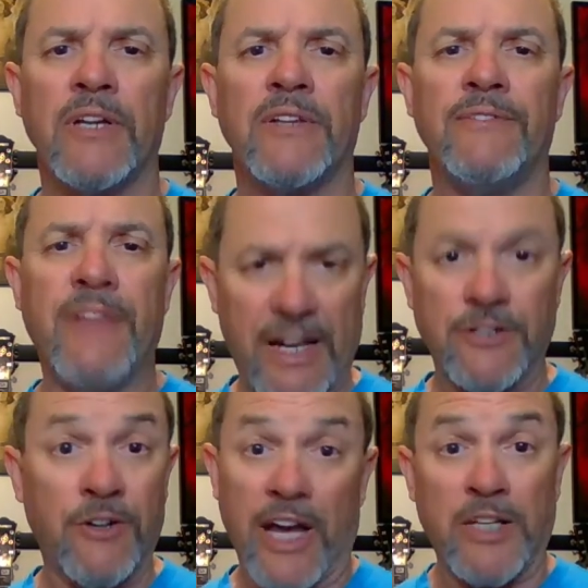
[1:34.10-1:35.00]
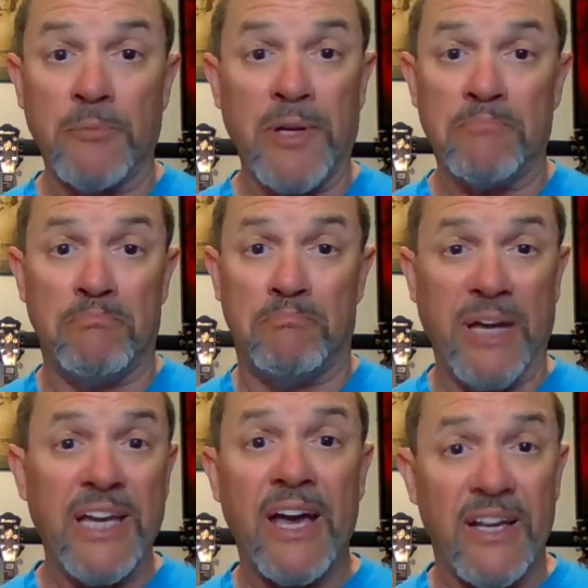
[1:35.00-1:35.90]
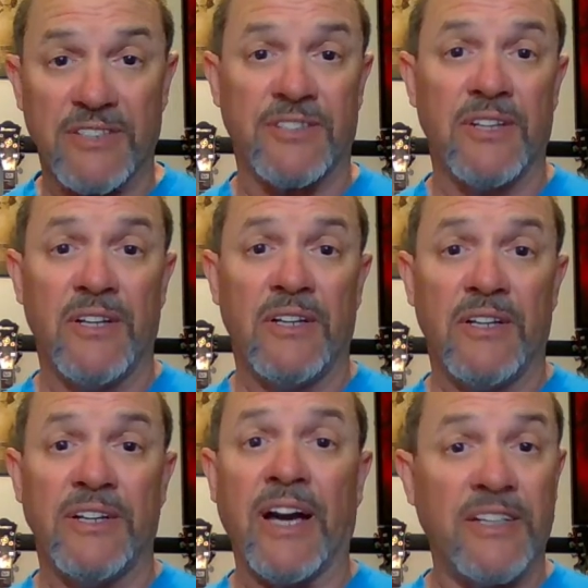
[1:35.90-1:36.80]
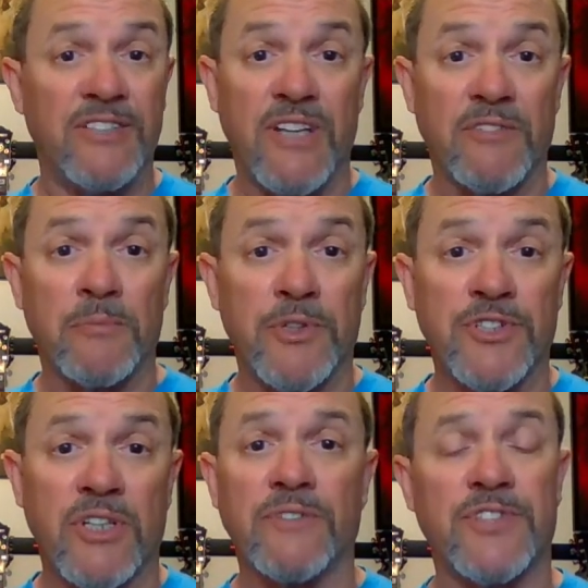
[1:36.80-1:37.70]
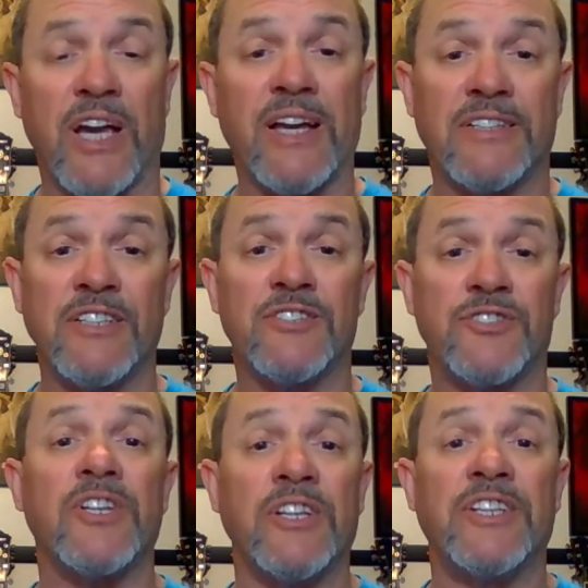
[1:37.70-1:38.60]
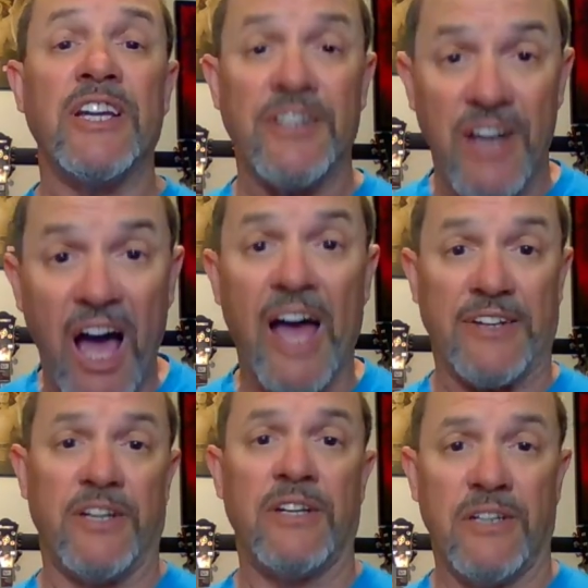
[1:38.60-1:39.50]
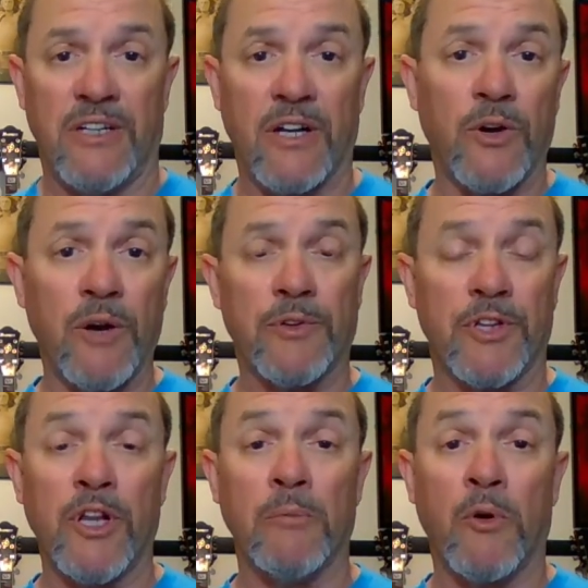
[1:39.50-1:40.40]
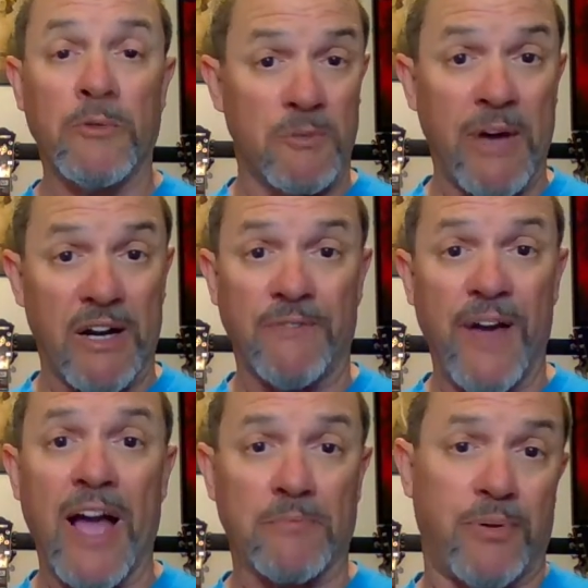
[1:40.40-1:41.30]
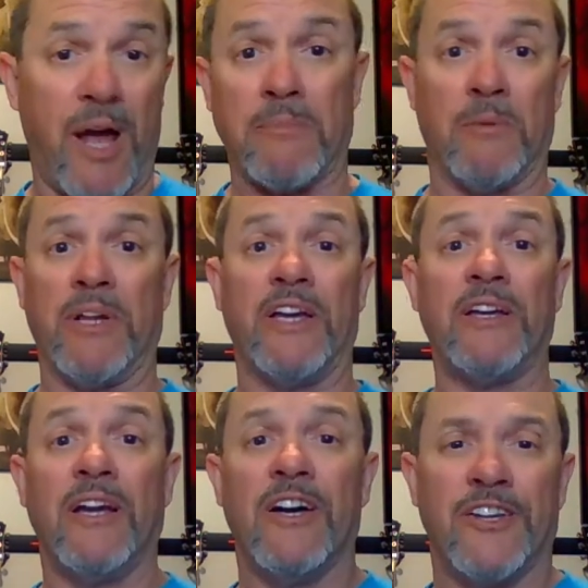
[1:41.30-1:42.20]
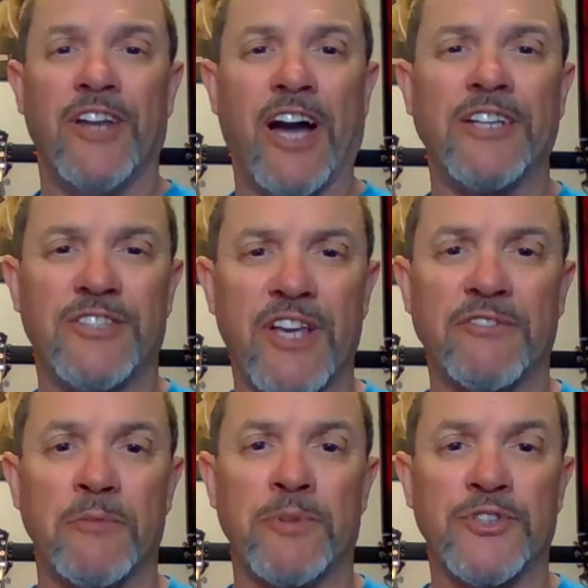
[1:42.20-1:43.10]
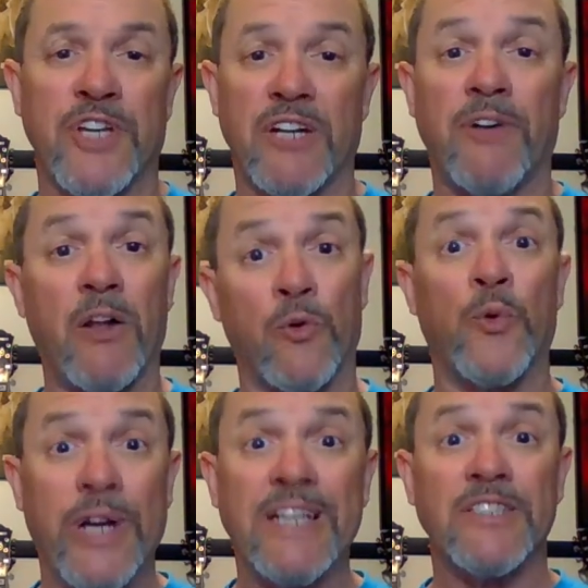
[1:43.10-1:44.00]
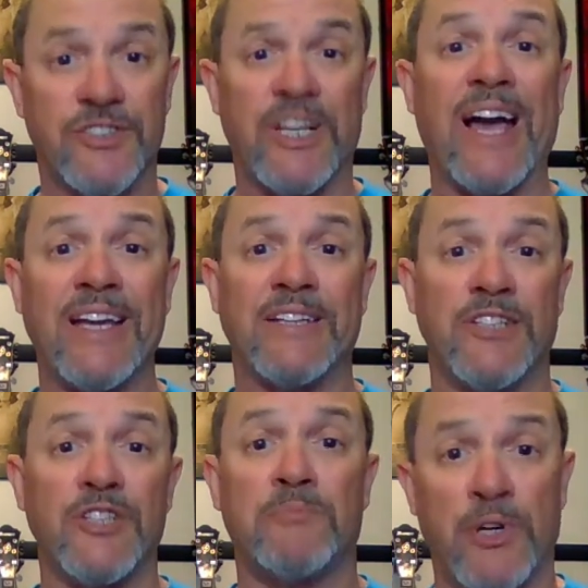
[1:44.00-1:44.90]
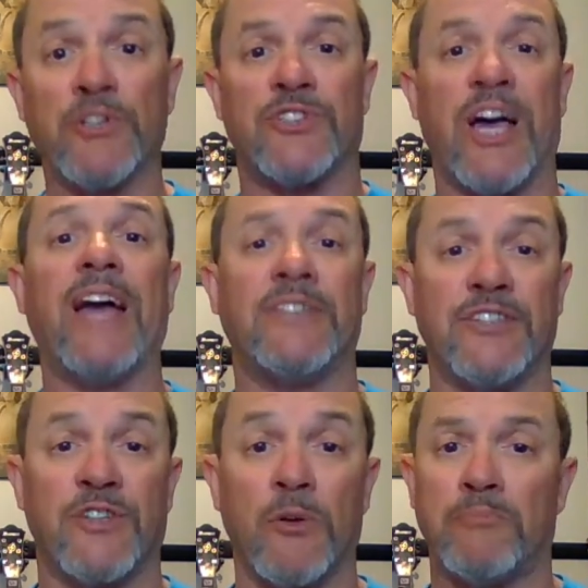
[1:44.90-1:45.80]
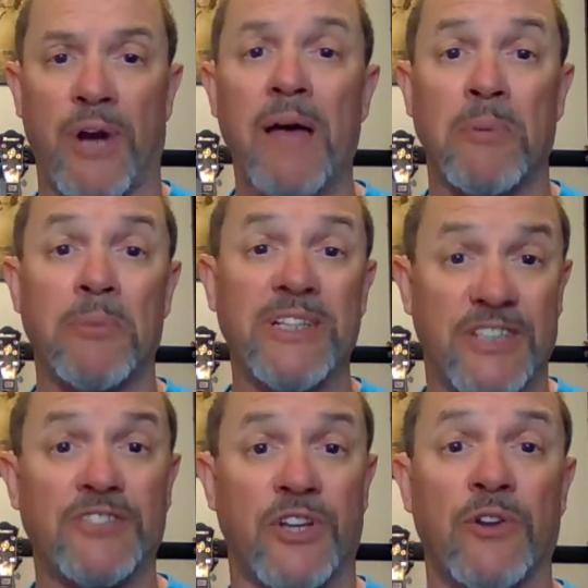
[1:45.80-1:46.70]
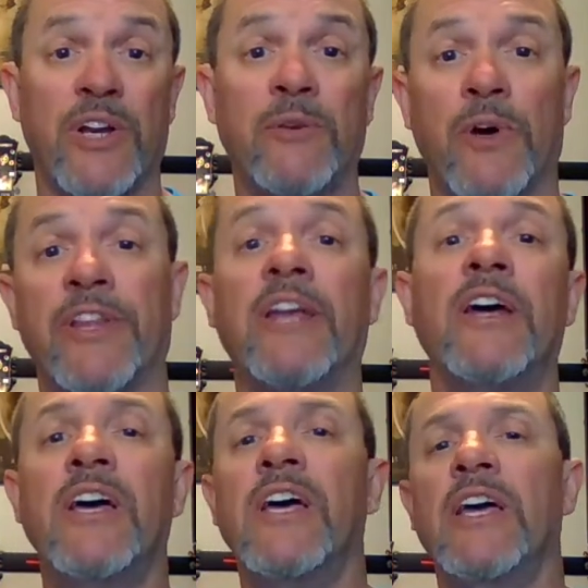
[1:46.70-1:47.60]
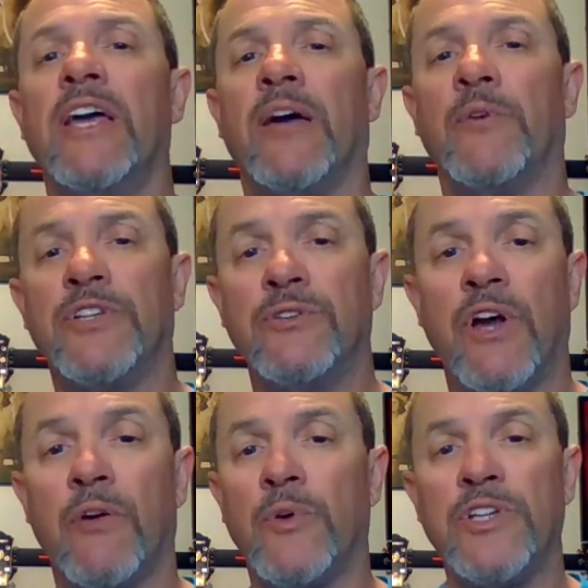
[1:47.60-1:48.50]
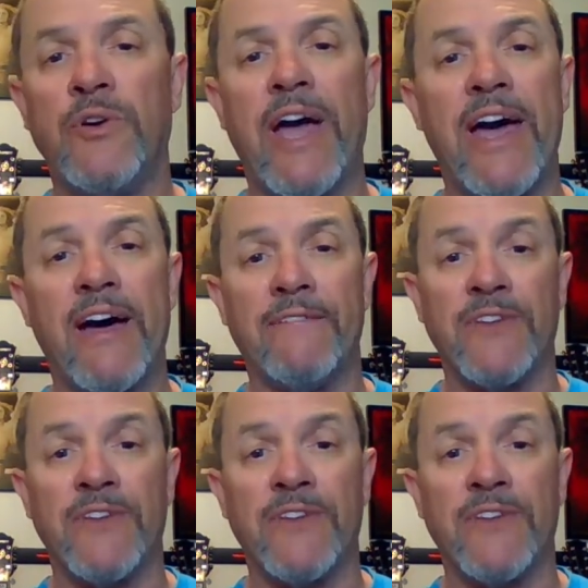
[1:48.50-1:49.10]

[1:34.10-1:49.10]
That turned out to be B S. ninety-seven percent of scientists did not agree with global warming. As a matter of fact, probably ninety-seven percent of all real scientists, pure scientists, probably disagreed with it. And when you know when you have